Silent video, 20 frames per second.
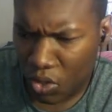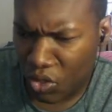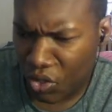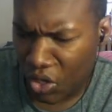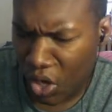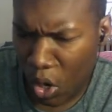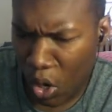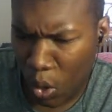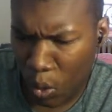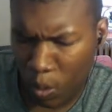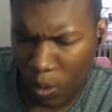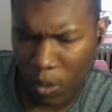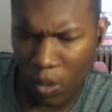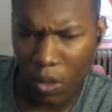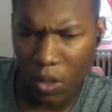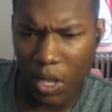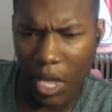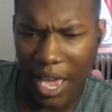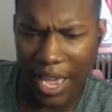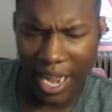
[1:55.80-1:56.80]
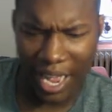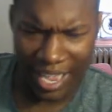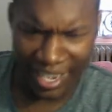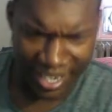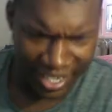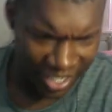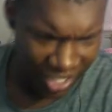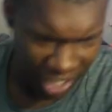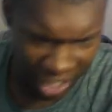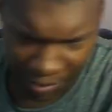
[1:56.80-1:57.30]
So I
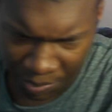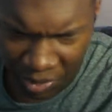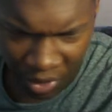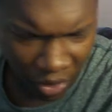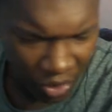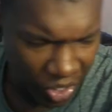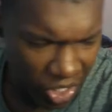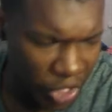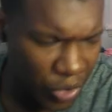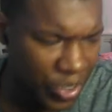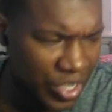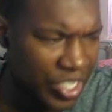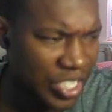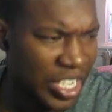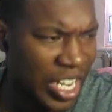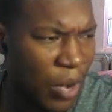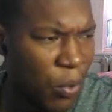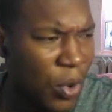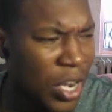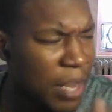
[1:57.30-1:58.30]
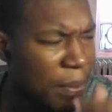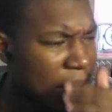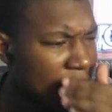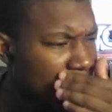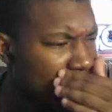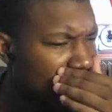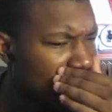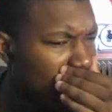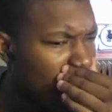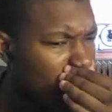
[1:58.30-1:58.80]
need to just put it on the screenshot. Wait a
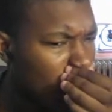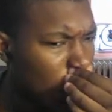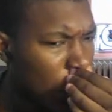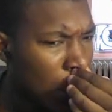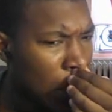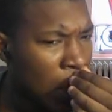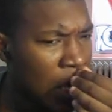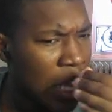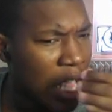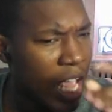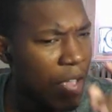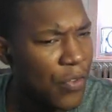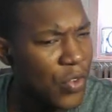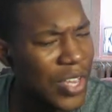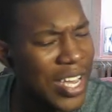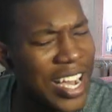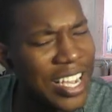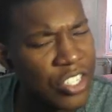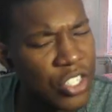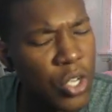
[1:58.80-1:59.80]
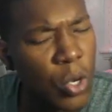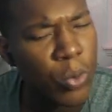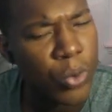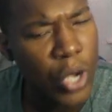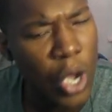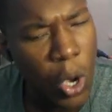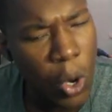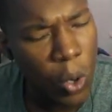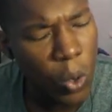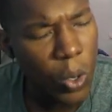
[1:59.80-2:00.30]
minute. So if you guys
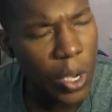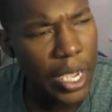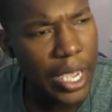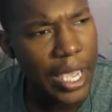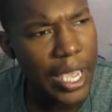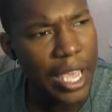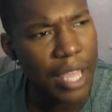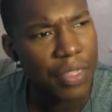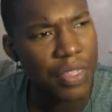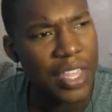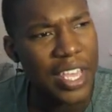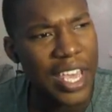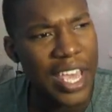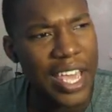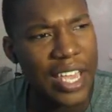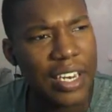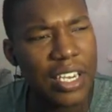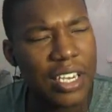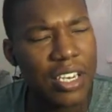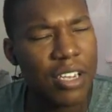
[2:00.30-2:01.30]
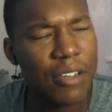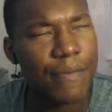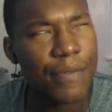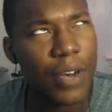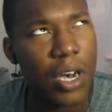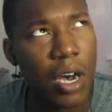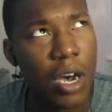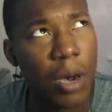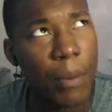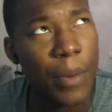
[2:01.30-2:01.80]
don't know, in the ending of
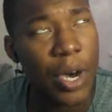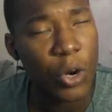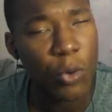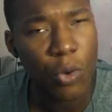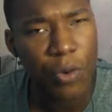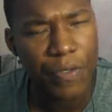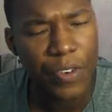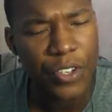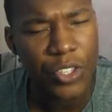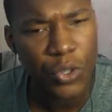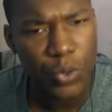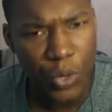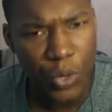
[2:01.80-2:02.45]
Modern Warfare